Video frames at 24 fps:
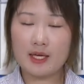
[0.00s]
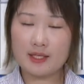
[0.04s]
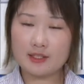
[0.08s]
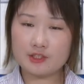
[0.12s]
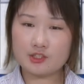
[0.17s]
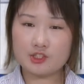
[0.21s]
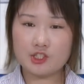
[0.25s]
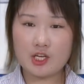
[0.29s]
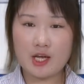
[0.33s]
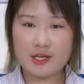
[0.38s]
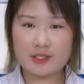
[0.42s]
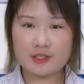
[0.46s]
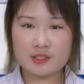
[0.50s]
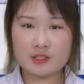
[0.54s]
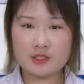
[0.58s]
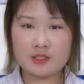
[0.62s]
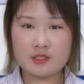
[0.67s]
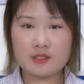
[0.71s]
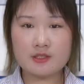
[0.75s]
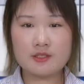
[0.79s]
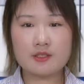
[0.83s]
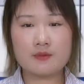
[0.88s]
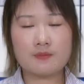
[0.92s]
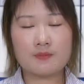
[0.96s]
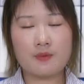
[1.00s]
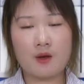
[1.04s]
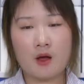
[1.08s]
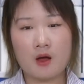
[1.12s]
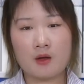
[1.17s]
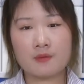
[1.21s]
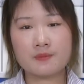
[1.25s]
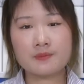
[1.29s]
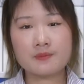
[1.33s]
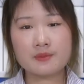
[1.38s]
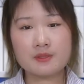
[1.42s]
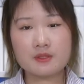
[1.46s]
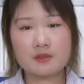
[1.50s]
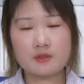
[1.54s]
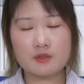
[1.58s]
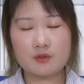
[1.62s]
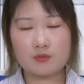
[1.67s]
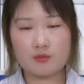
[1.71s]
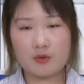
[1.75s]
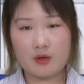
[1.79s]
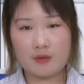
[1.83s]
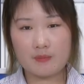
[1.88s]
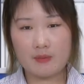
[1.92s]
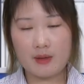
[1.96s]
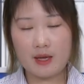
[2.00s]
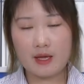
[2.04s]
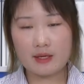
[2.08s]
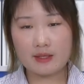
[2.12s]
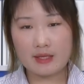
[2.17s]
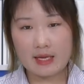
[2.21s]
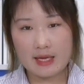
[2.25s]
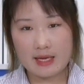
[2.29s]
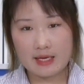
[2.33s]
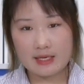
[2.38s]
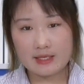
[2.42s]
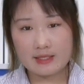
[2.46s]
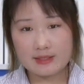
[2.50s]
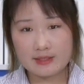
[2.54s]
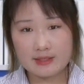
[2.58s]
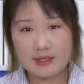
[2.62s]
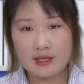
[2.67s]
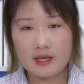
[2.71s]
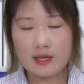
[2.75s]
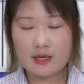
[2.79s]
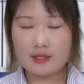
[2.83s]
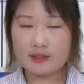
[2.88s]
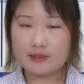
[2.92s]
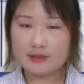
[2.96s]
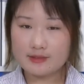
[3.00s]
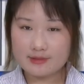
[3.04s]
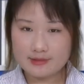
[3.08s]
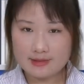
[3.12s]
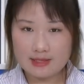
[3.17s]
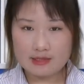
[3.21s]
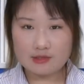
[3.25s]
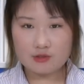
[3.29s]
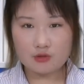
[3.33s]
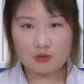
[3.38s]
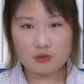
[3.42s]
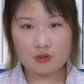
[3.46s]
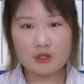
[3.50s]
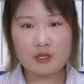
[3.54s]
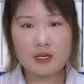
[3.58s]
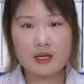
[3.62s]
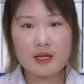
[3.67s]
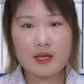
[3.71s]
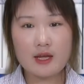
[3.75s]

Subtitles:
injector, the pumps, the repair kit, etc.